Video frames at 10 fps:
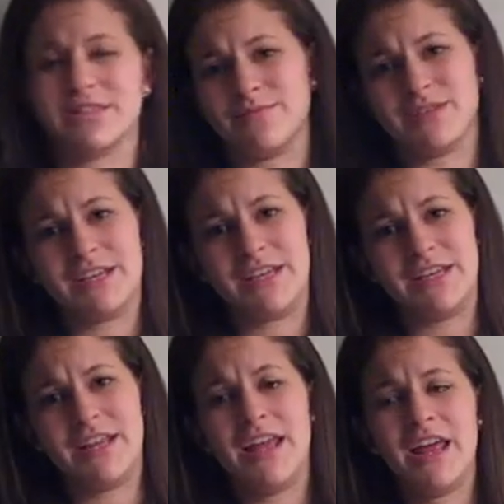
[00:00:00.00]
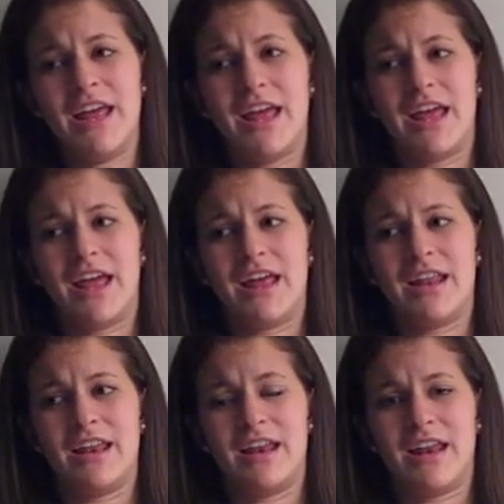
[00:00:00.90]
something to eat.
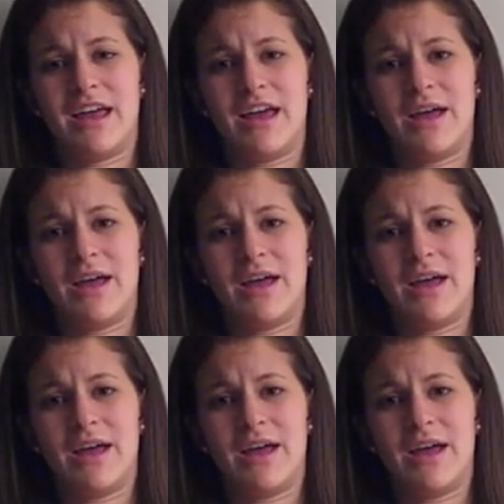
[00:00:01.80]
And